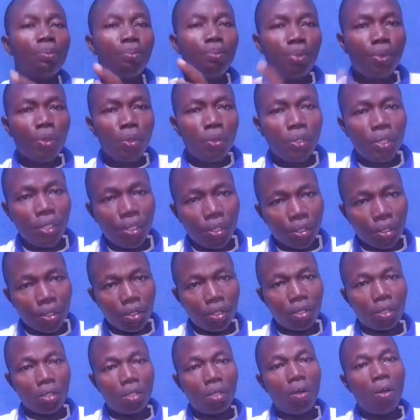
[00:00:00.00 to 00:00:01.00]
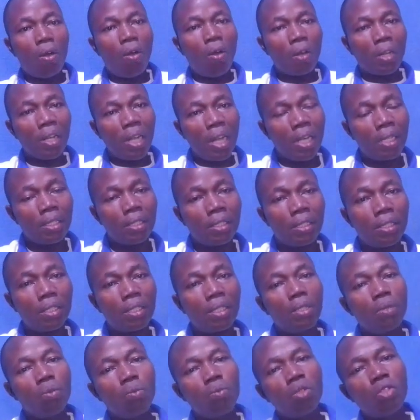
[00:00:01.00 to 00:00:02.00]
buildings or land,
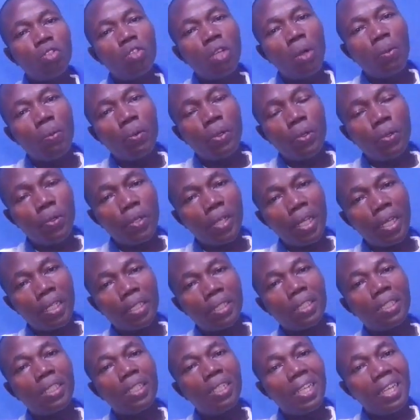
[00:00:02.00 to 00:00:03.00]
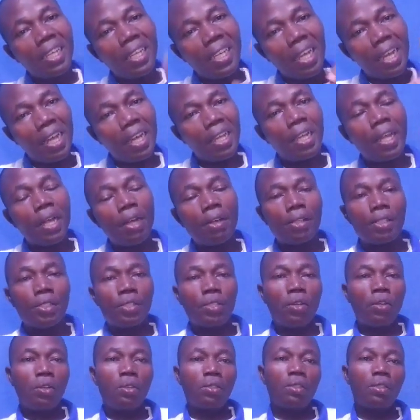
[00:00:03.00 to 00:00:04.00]
which one will you get a higher
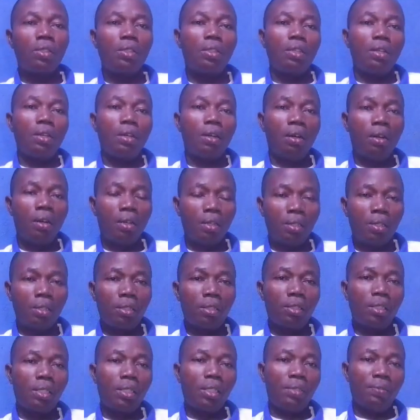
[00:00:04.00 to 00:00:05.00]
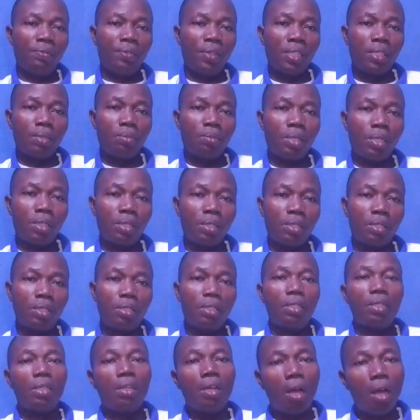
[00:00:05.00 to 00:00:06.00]
return on investment?
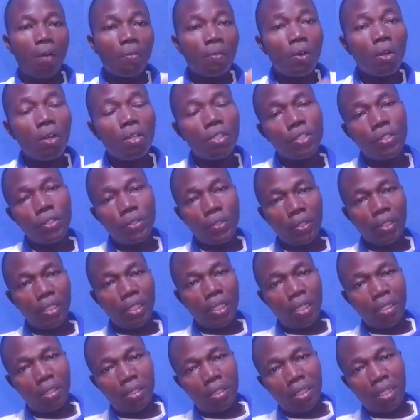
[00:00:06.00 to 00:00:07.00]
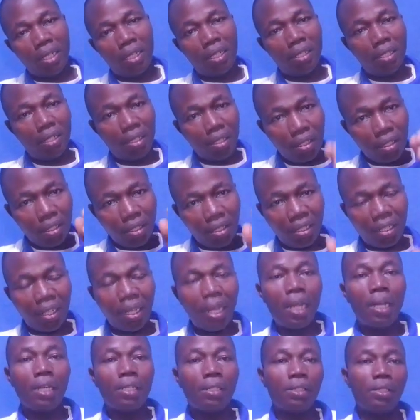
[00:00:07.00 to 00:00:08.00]
Of course, you know the answer,
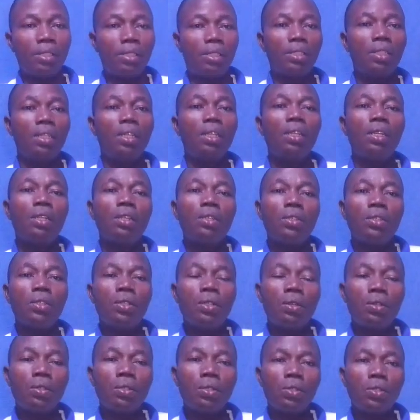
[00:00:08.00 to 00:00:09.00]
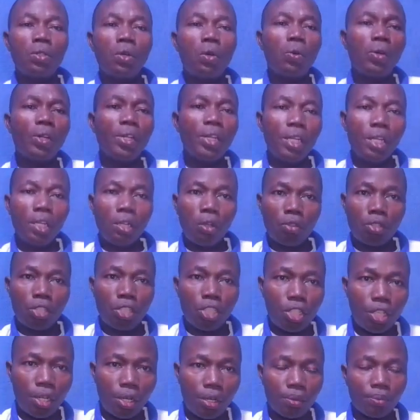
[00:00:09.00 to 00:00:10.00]
lands. So in a
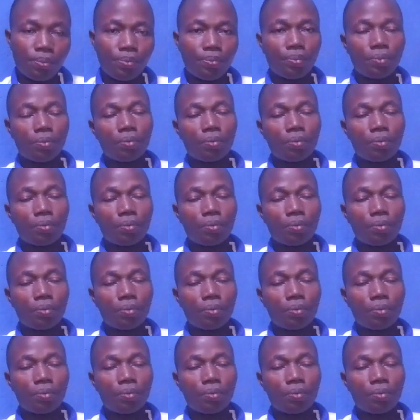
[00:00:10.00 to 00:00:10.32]
nutshell,